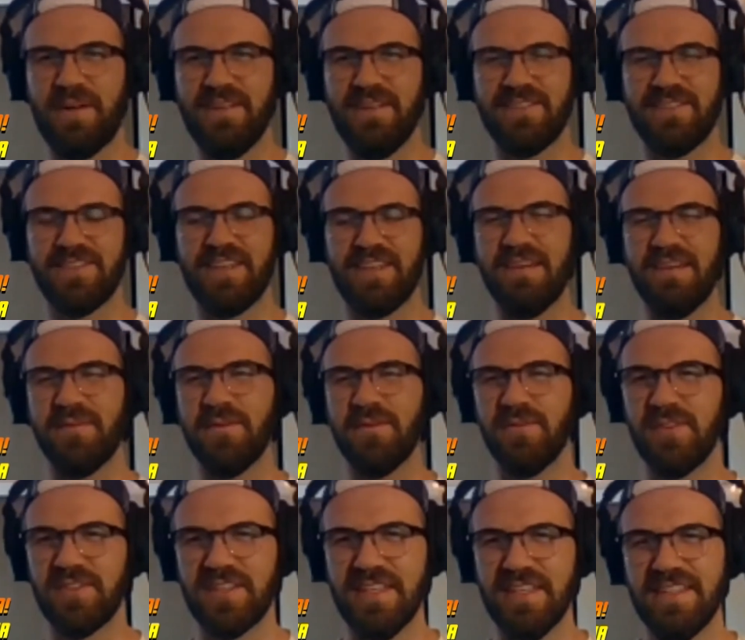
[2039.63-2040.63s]
parents came to
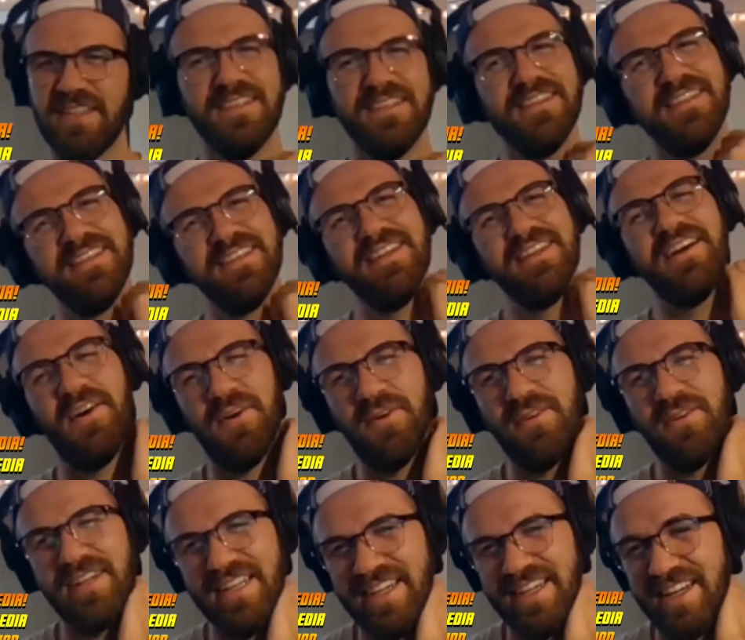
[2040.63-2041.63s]
a
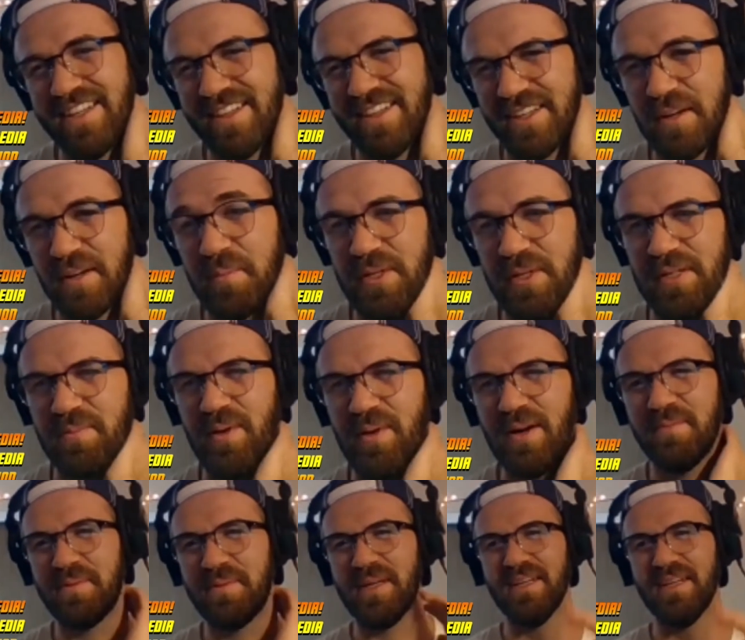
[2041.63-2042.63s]
whole, yeah, like a big pot